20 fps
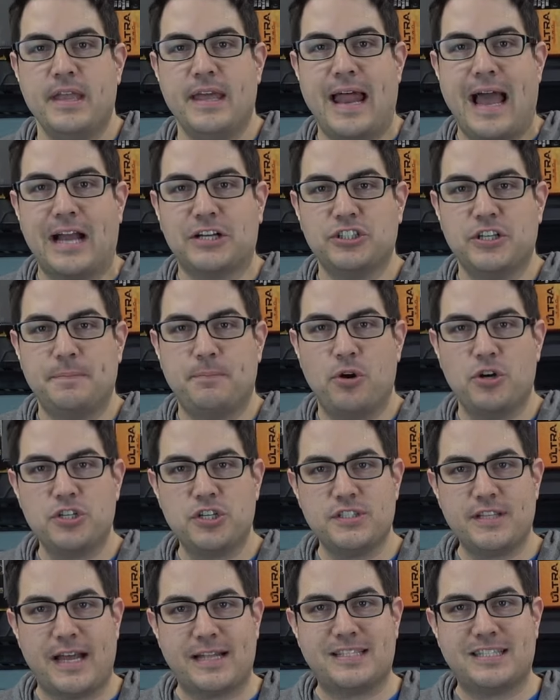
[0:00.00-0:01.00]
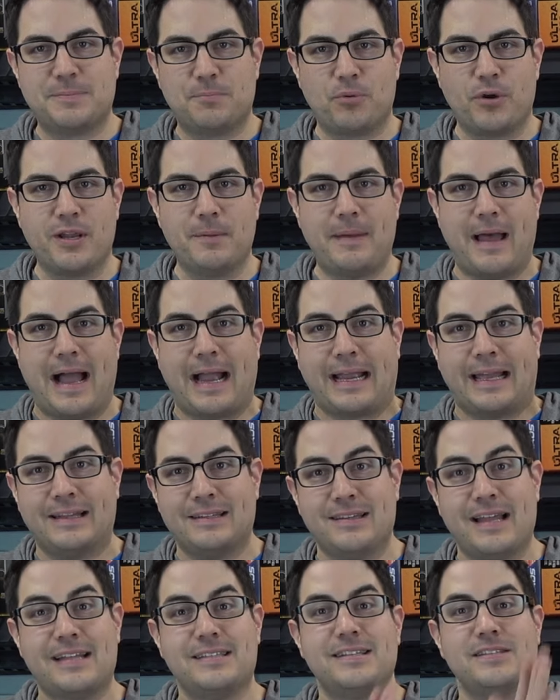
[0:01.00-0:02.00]
it actually pushes that spring back
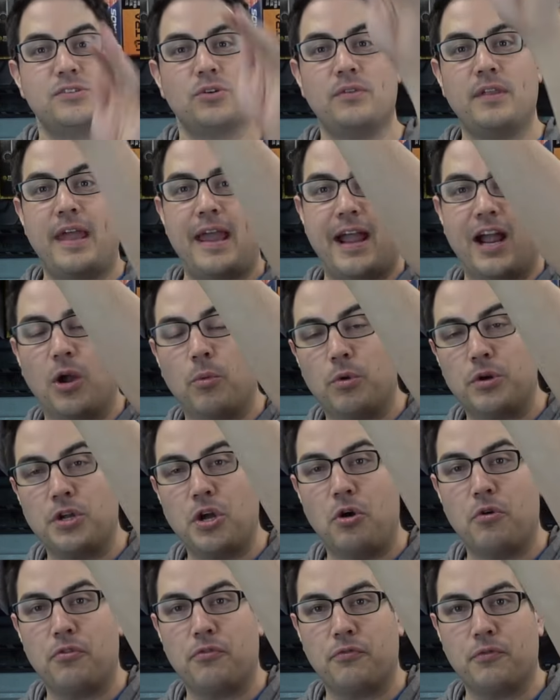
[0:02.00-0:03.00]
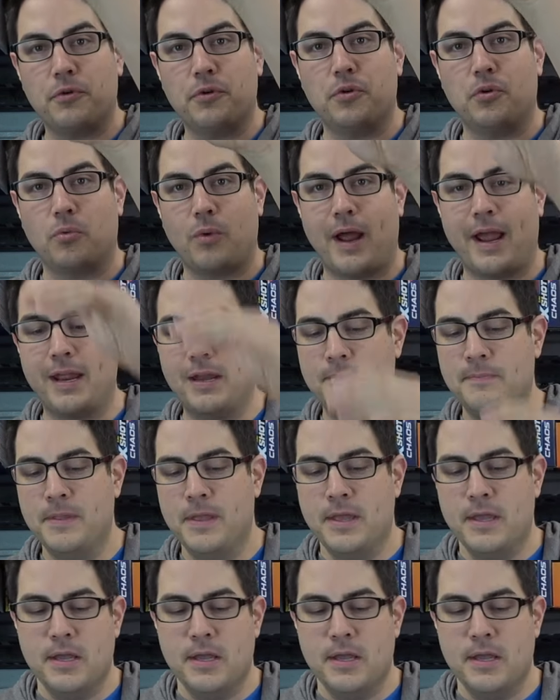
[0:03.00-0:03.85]
and lets it so the air would go through, right?